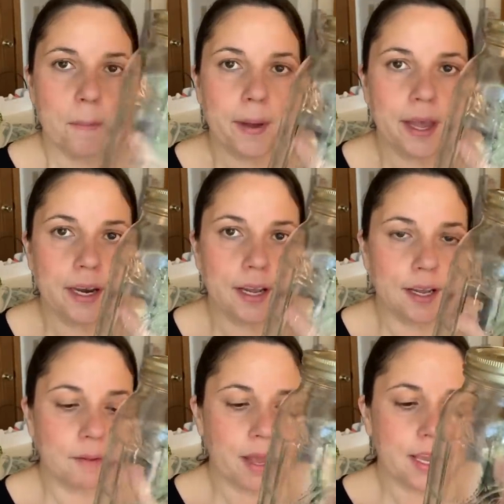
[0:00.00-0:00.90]
but
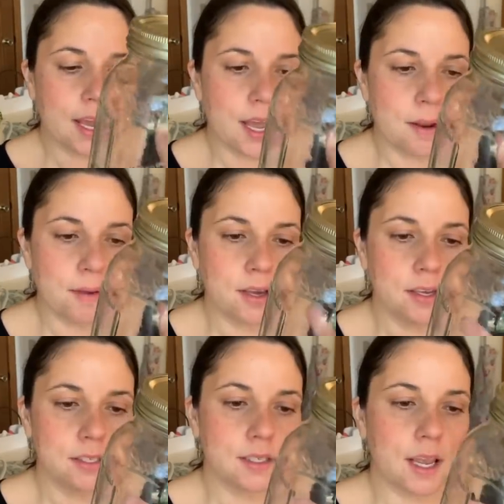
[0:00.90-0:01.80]
um, I got it
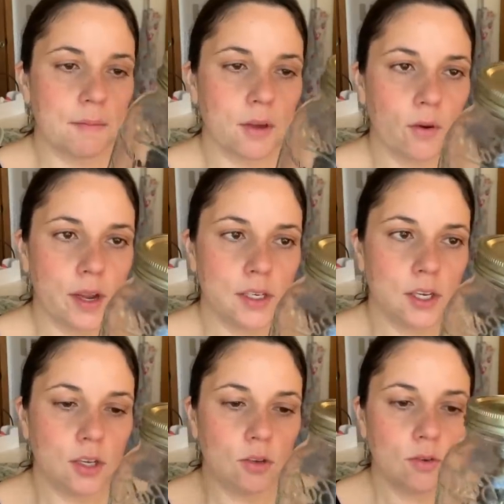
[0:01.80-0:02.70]
because I'm going
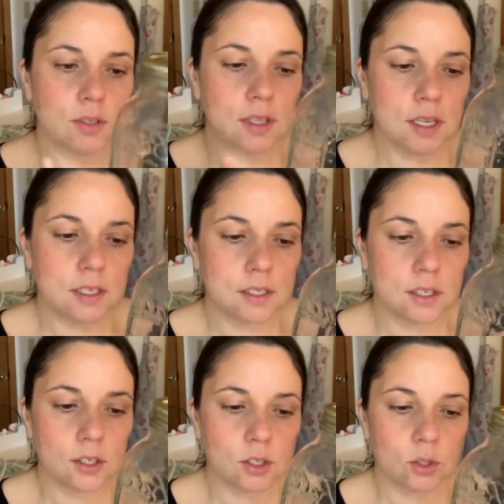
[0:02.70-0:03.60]
to use this
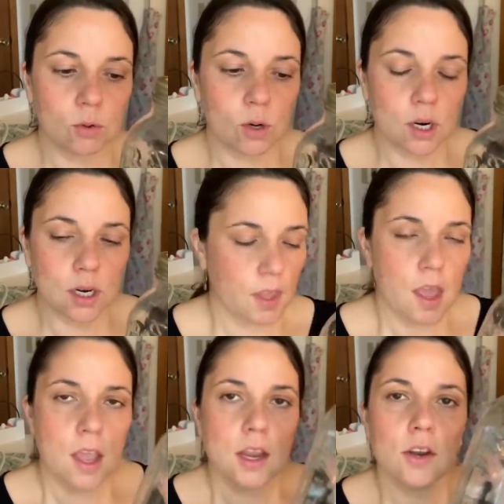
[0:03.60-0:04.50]
to store,
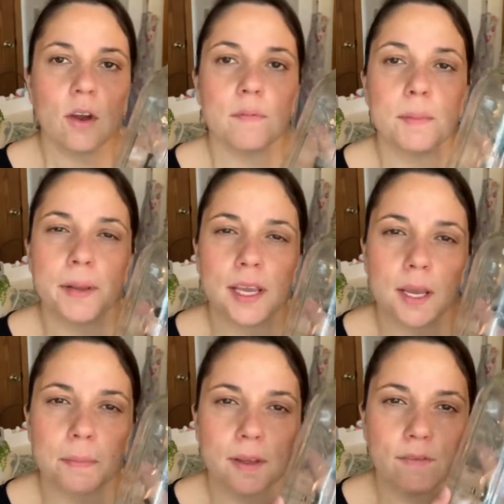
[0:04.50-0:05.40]
you know, I've been
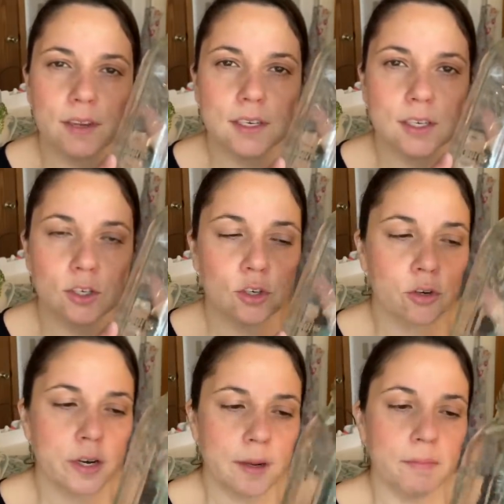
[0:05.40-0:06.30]
picking up like vintage
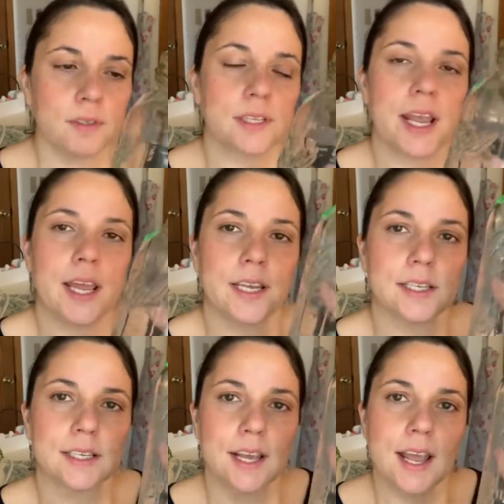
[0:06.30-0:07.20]
trims
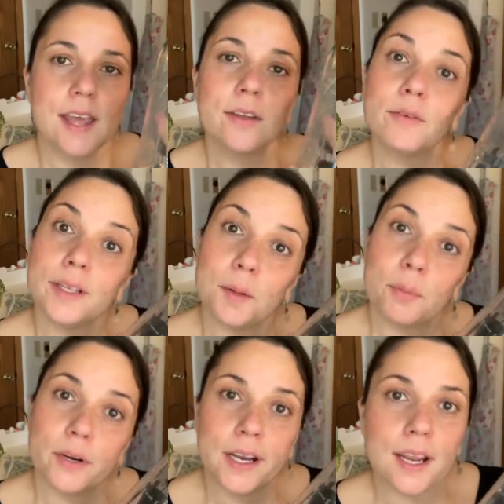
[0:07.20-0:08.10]
and they're really
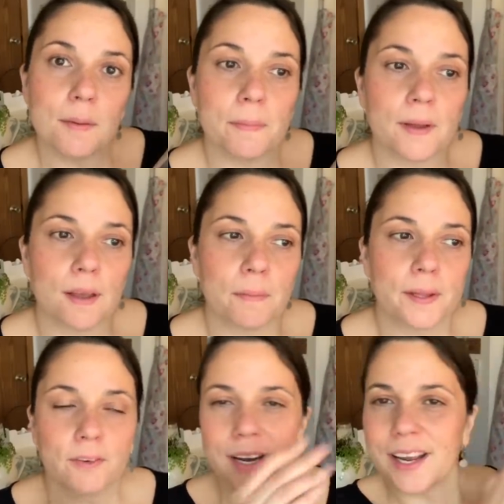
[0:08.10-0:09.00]
pretty,
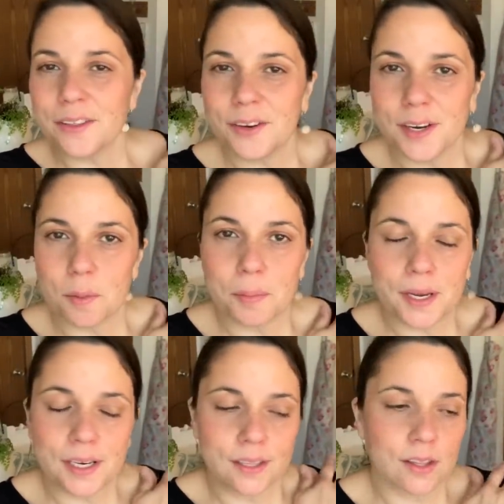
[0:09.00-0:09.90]
but right now they're in a
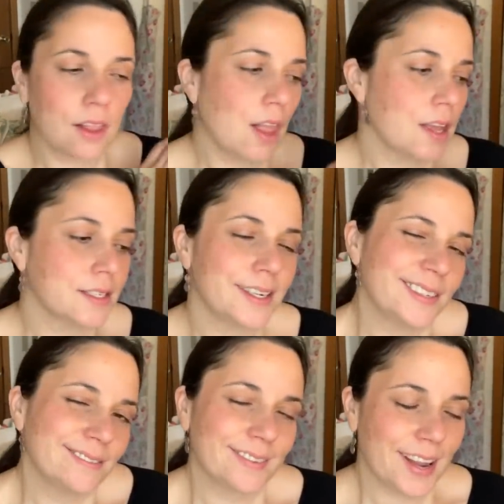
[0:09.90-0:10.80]
bin in the closet
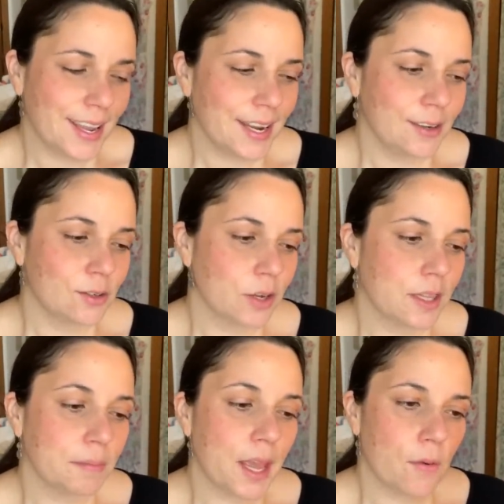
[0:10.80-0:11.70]
and I can't enjoy
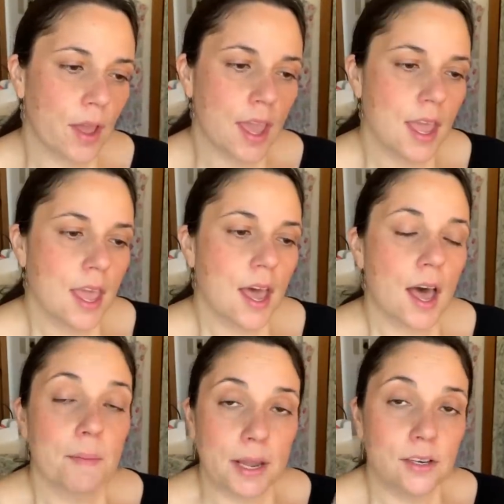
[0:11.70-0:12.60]
them that way.
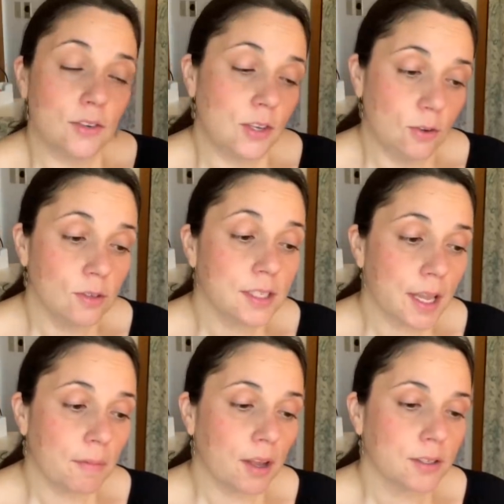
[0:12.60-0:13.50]
Um, I do use
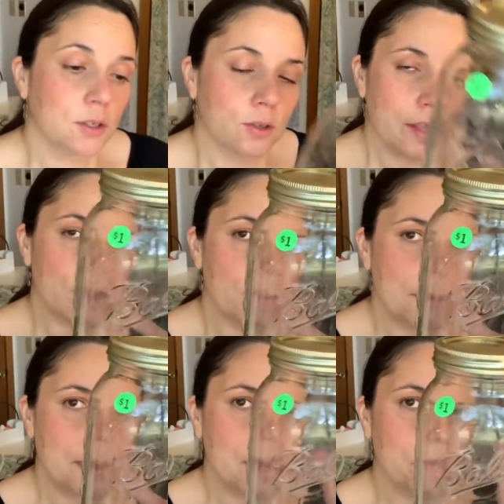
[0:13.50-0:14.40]
them also, so I thought
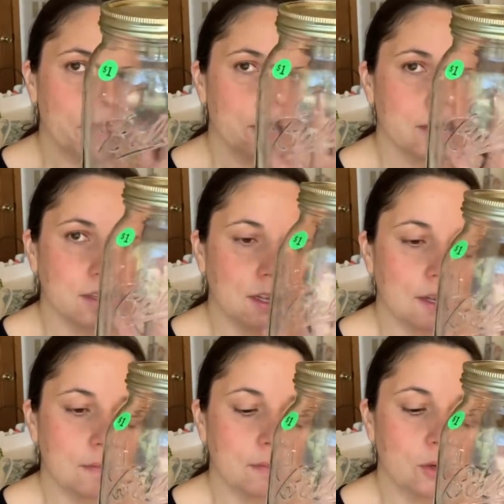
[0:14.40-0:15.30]
maybe I could put
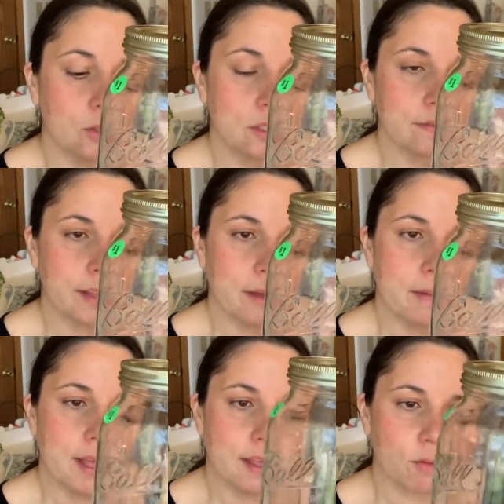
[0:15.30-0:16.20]
um, most of them,
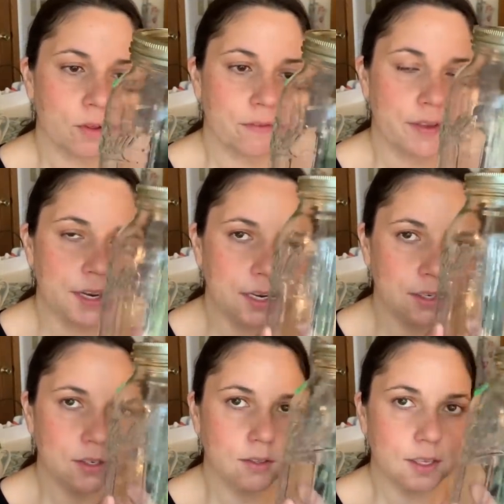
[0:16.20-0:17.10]
I think will fit
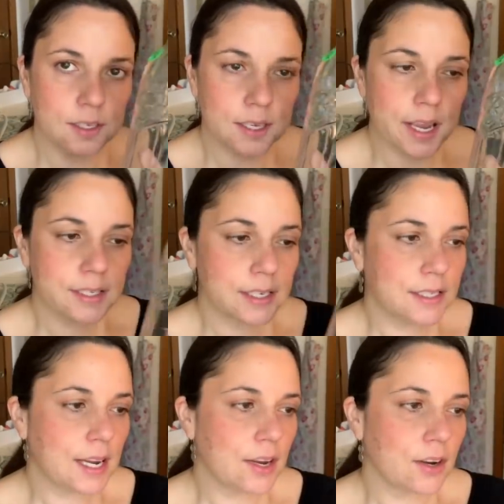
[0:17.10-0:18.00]
into this size
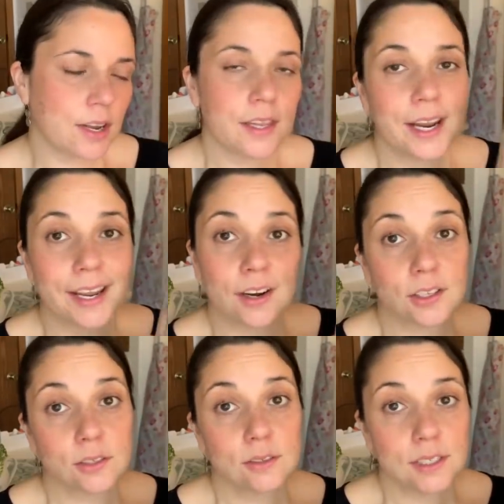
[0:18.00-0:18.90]
container and then I can
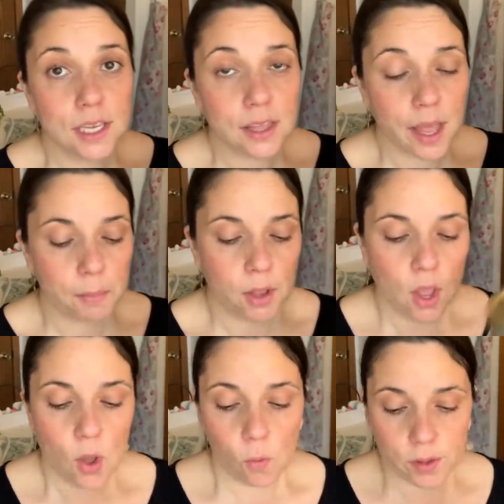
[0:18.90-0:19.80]
also see them
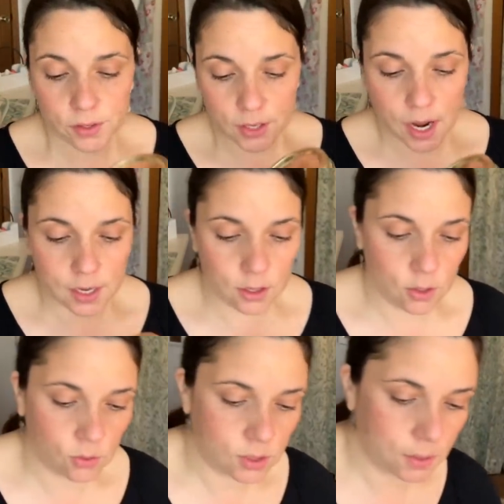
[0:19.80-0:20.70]
when they're not in
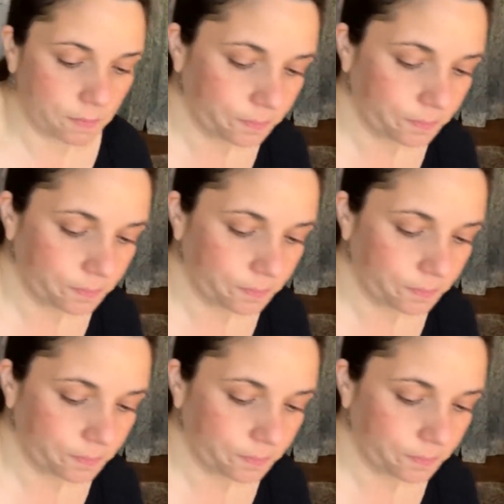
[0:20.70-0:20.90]
use.